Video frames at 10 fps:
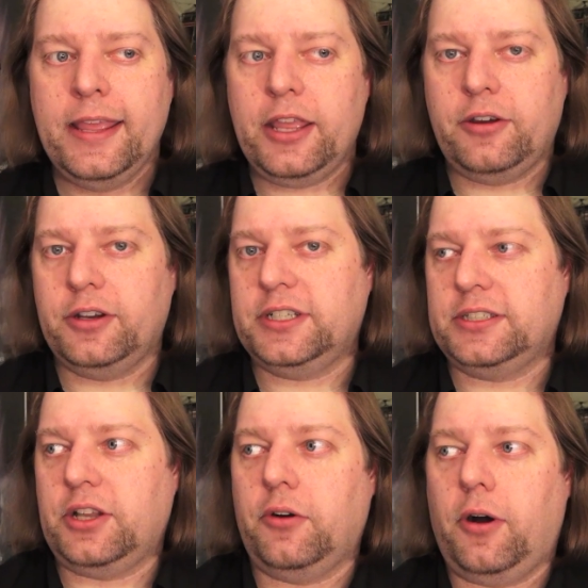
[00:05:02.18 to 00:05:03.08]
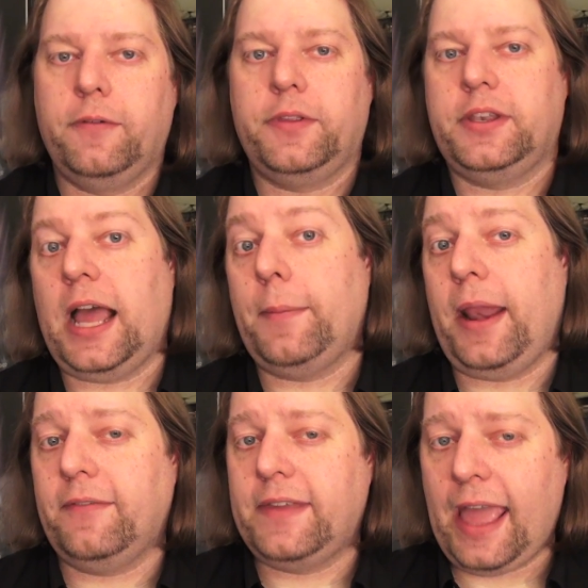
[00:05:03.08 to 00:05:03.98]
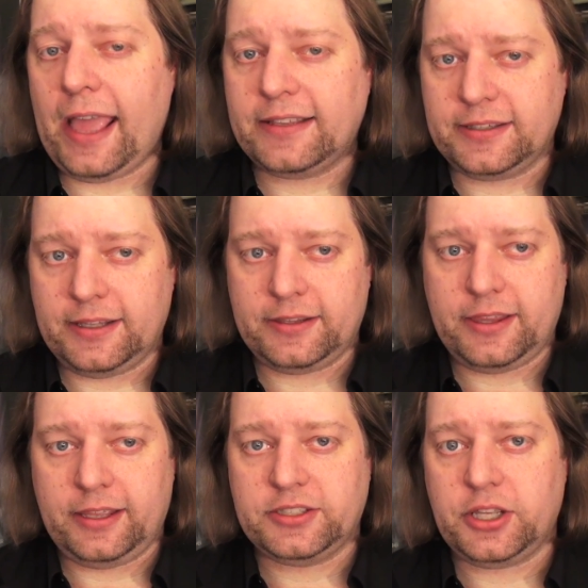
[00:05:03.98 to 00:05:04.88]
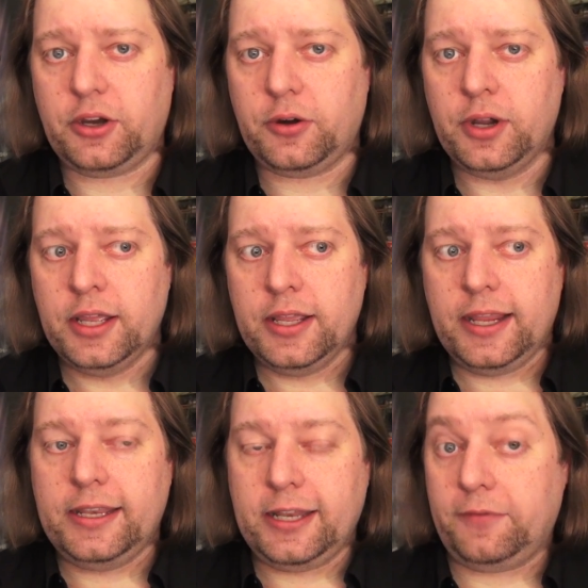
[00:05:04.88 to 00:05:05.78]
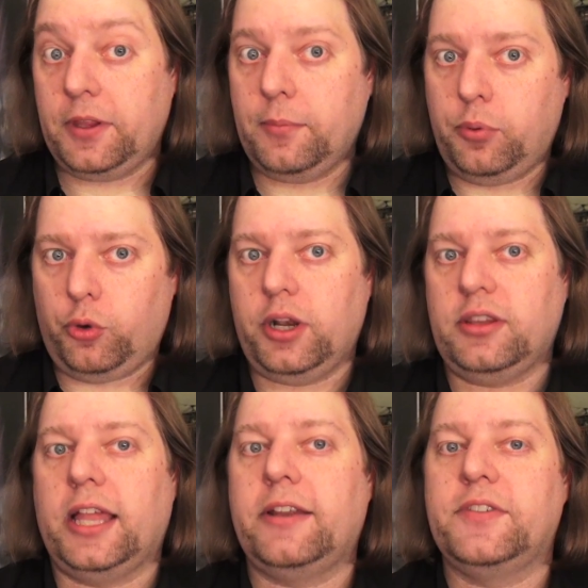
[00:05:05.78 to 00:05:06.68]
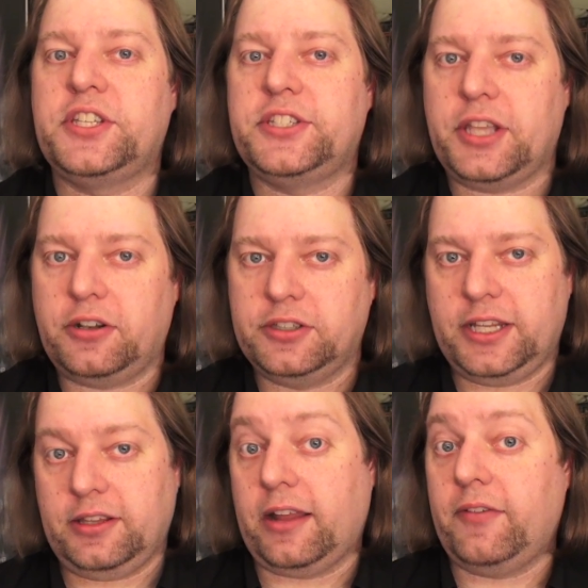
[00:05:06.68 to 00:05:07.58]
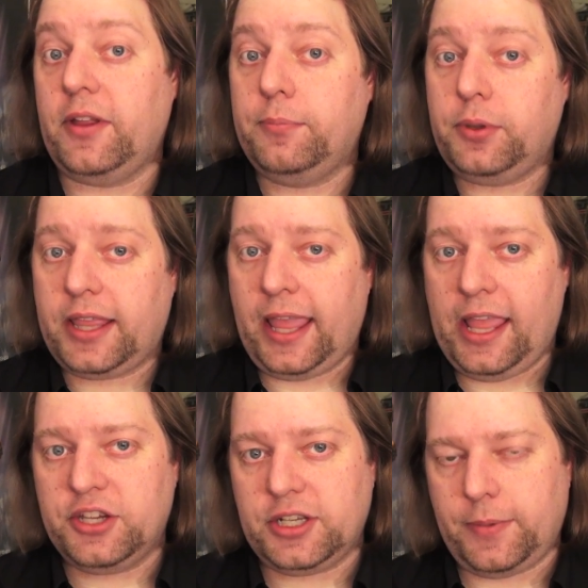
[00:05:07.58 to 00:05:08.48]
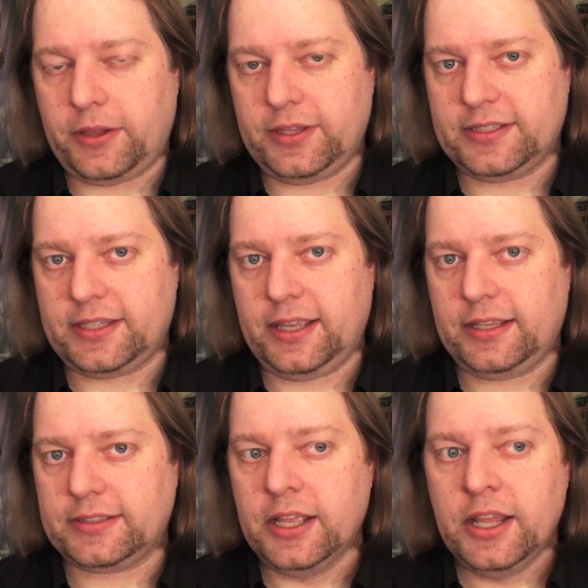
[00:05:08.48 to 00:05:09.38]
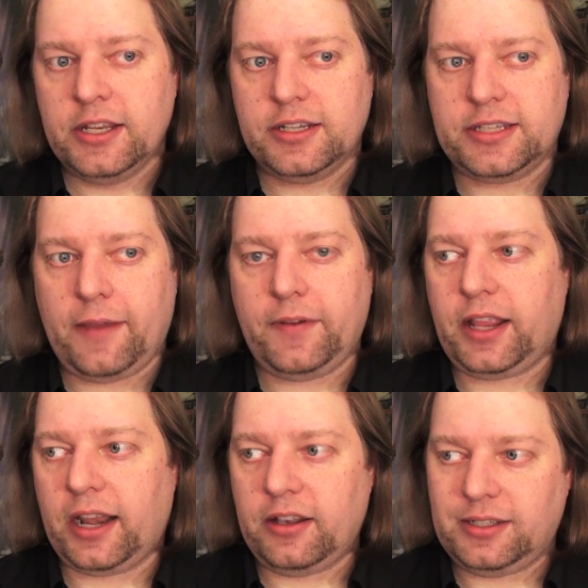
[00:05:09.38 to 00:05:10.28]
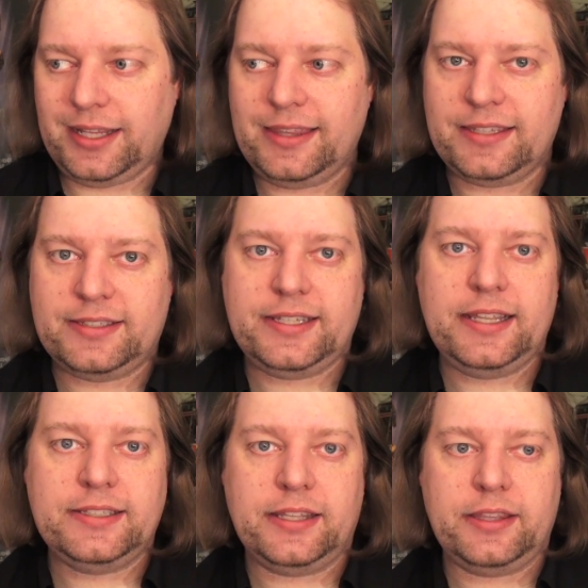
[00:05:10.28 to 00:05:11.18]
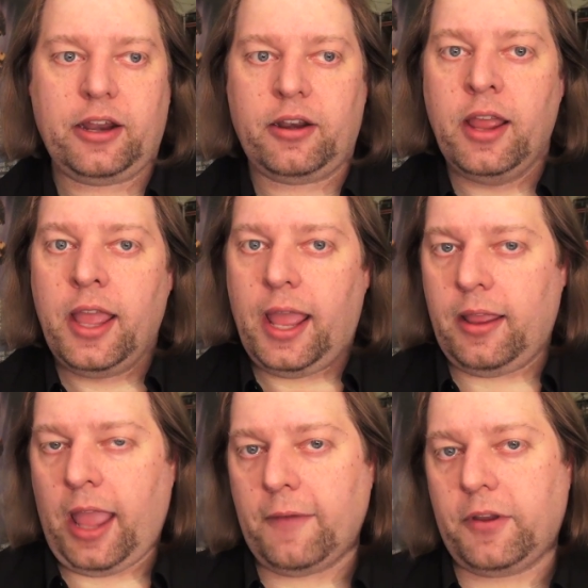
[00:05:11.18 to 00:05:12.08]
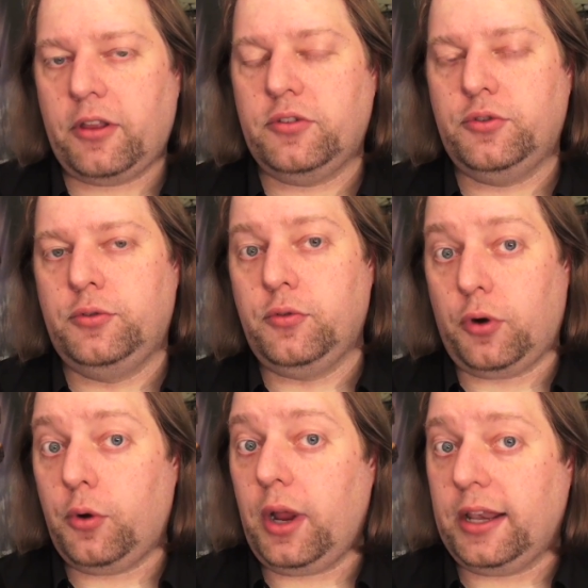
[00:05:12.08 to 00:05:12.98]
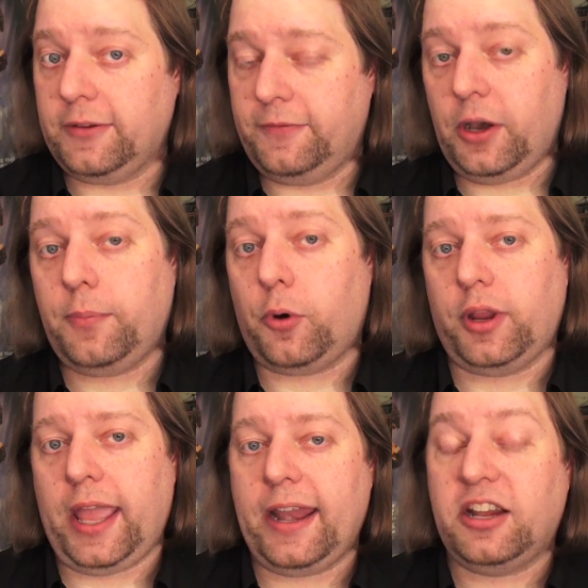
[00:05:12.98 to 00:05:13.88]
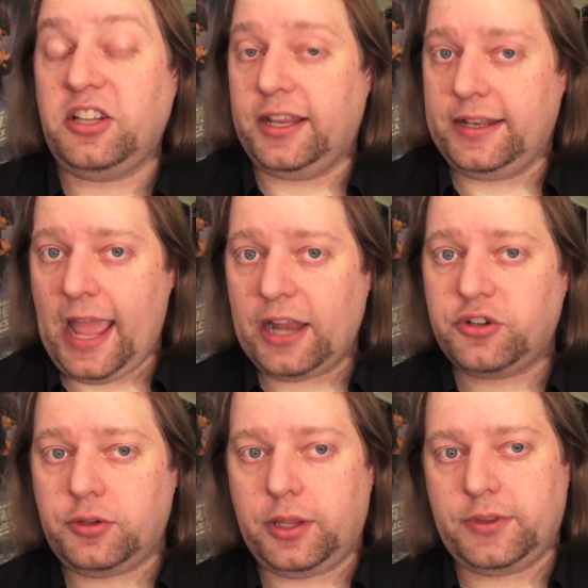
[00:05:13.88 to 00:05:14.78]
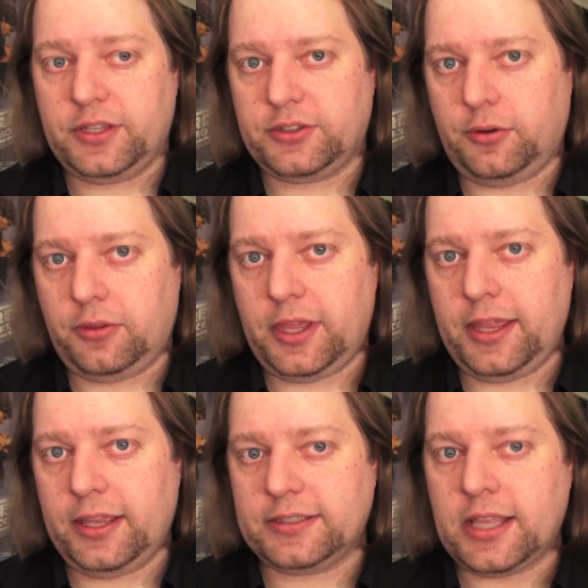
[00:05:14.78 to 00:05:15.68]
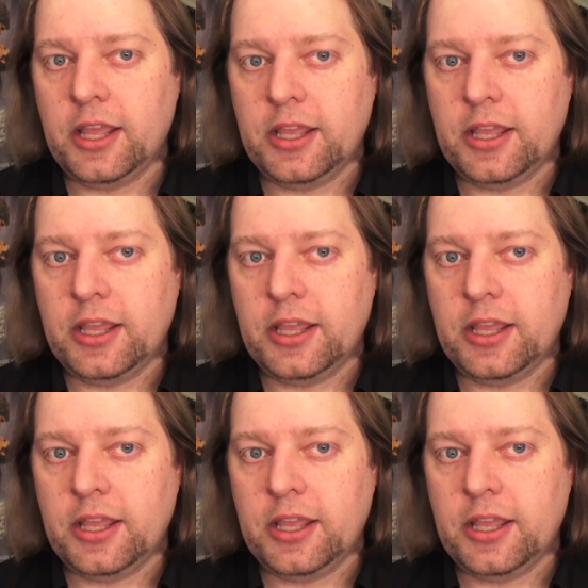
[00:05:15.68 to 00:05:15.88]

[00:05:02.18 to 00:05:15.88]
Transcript: he couldn't just go over the top and have gags in the thing. So he definitely employed a lot of subtlety, a lot of implication about these things. Just have it kind of lay the seeds in there and have it grow and develop organically and naturally with these whole things.